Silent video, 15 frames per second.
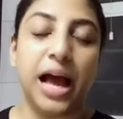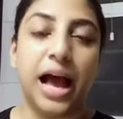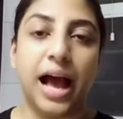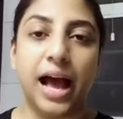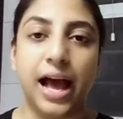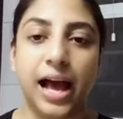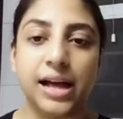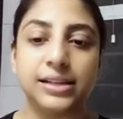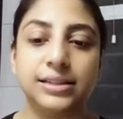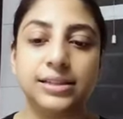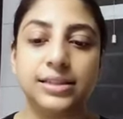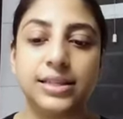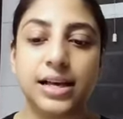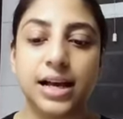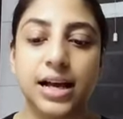
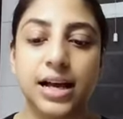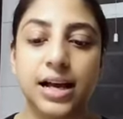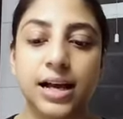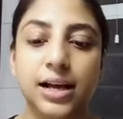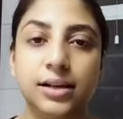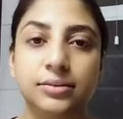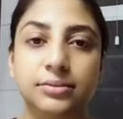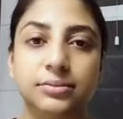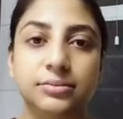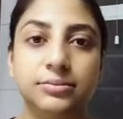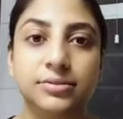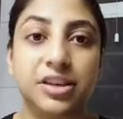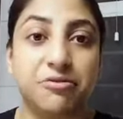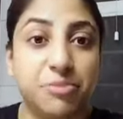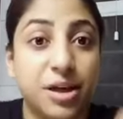And uh,
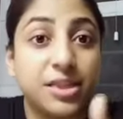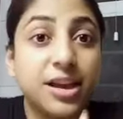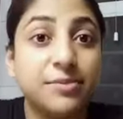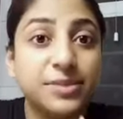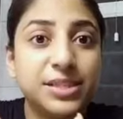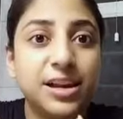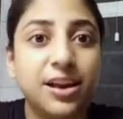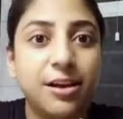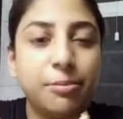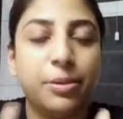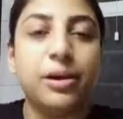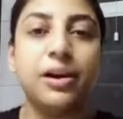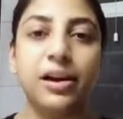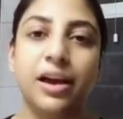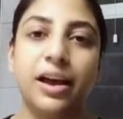give me a thumbs
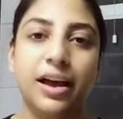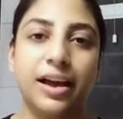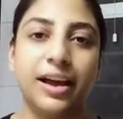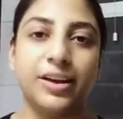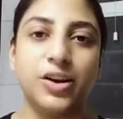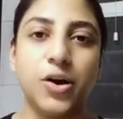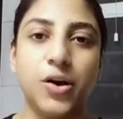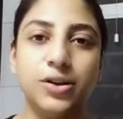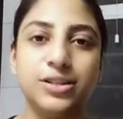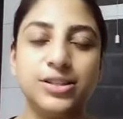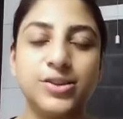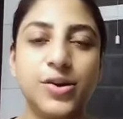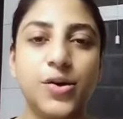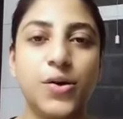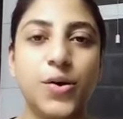up and
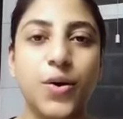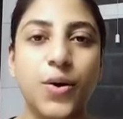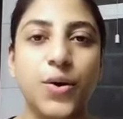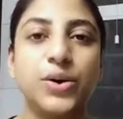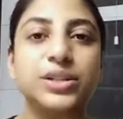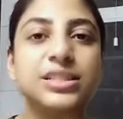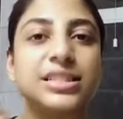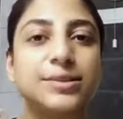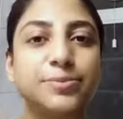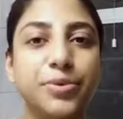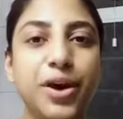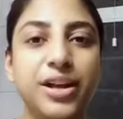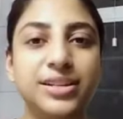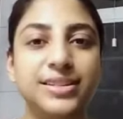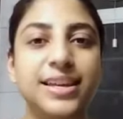also
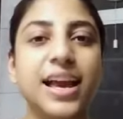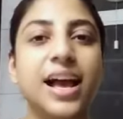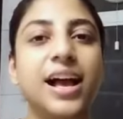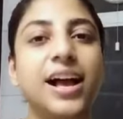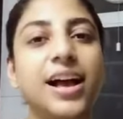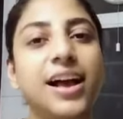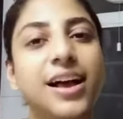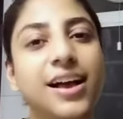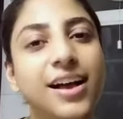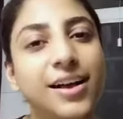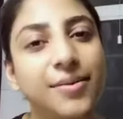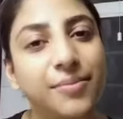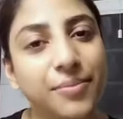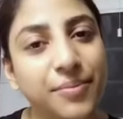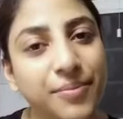spread
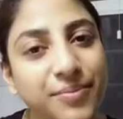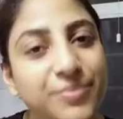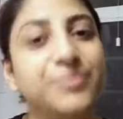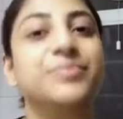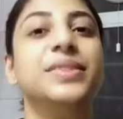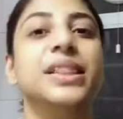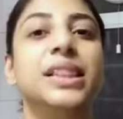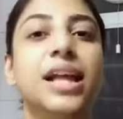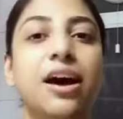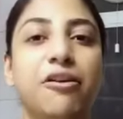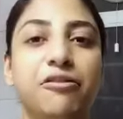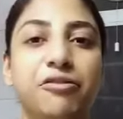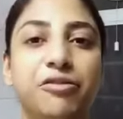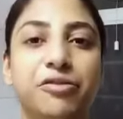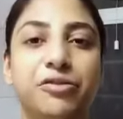
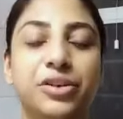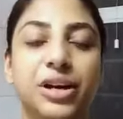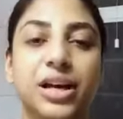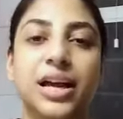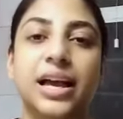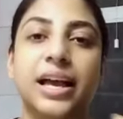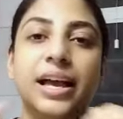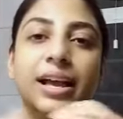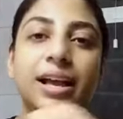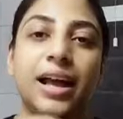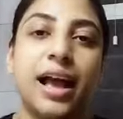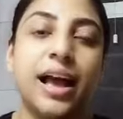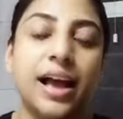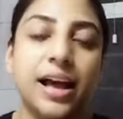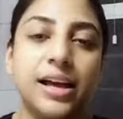love
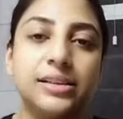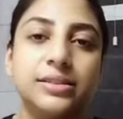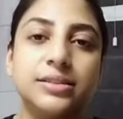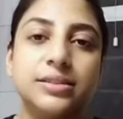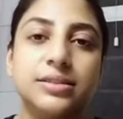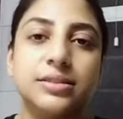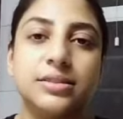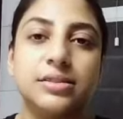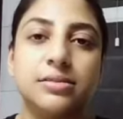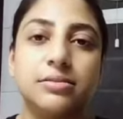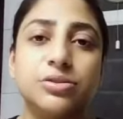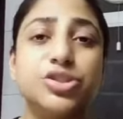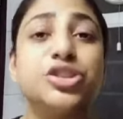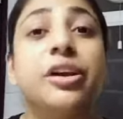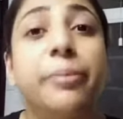and
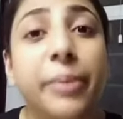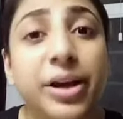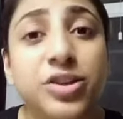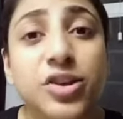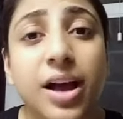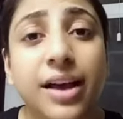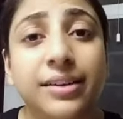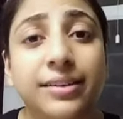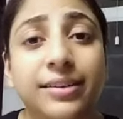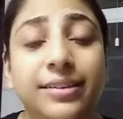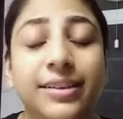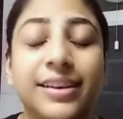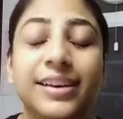share my channel